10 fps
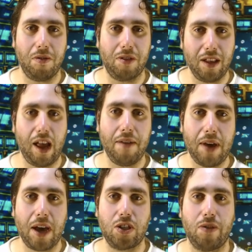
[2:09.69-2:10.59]
the live
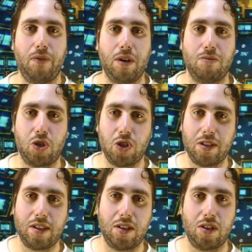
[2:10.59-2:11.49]
action films
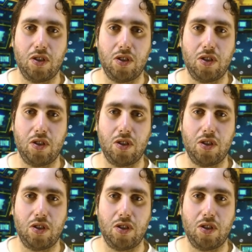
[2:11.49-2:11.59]
just as